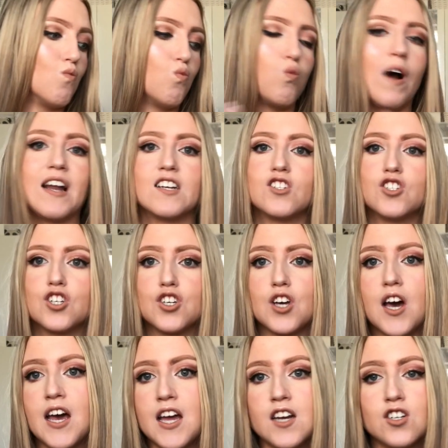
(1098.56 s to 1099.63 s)
went
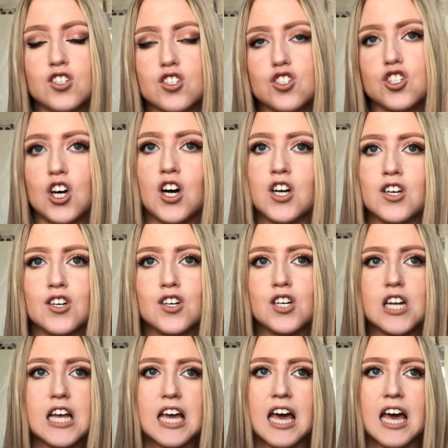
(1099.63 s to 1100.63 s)
and done